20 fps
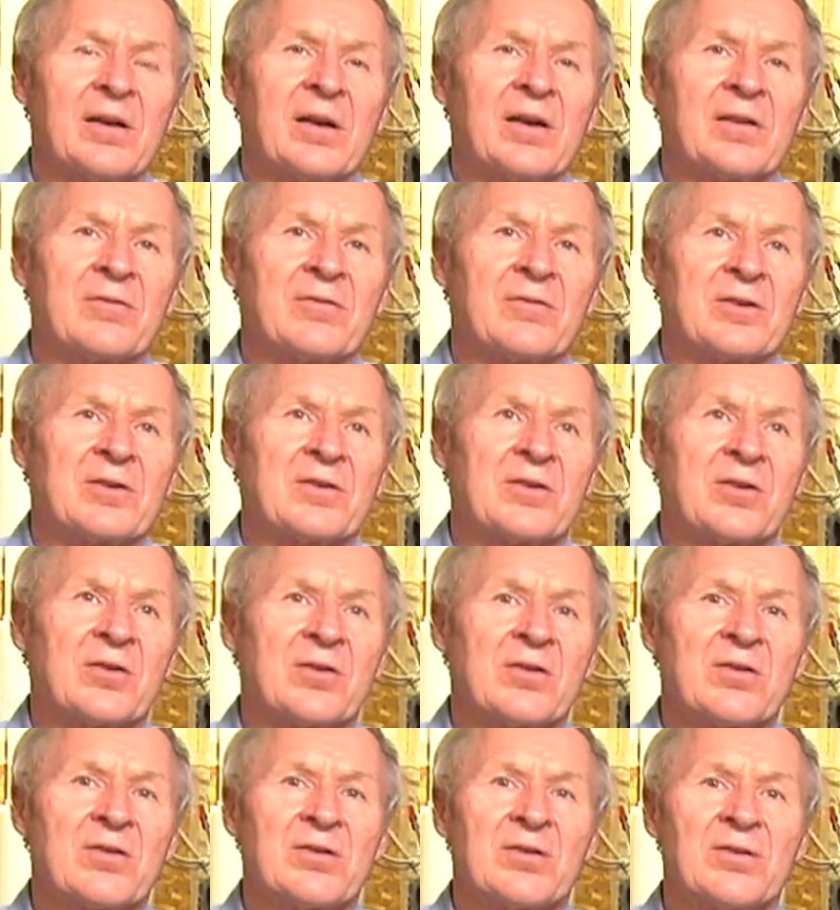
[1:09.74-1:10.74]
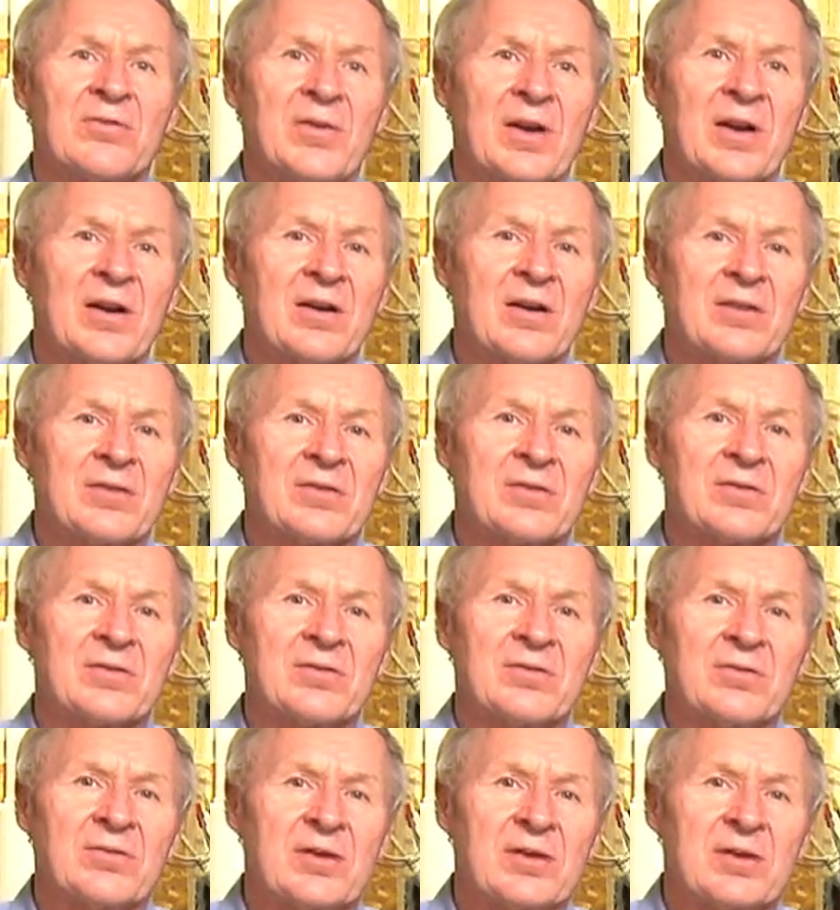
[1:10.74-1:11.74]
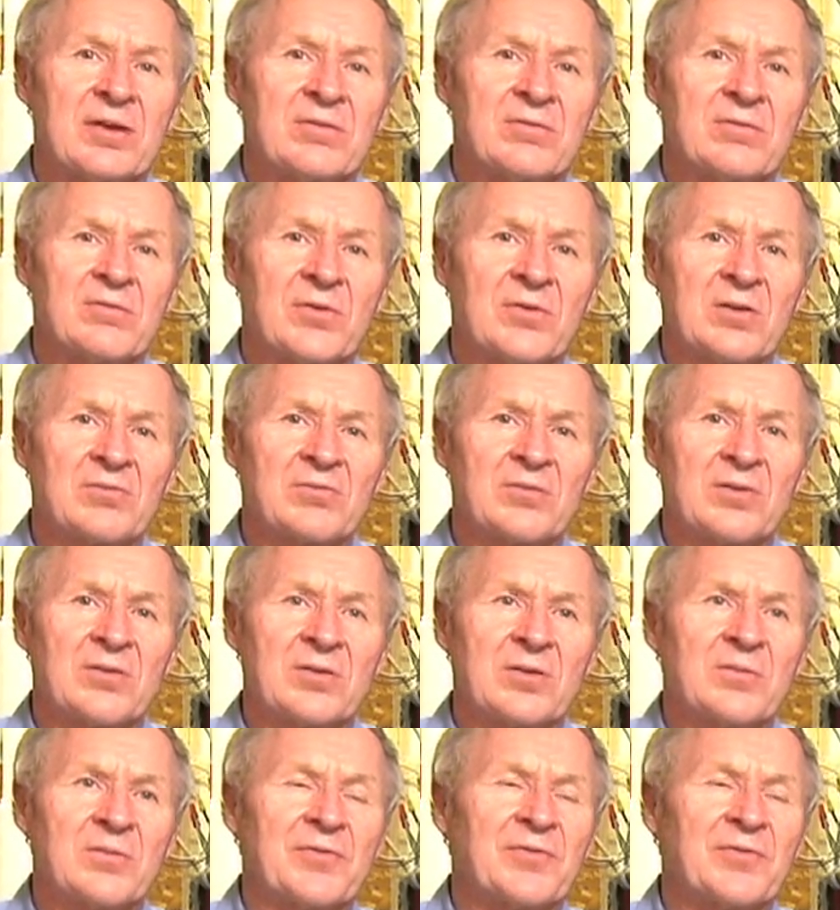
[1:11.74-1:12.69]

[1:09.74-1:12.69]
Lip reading: and return of air to a room.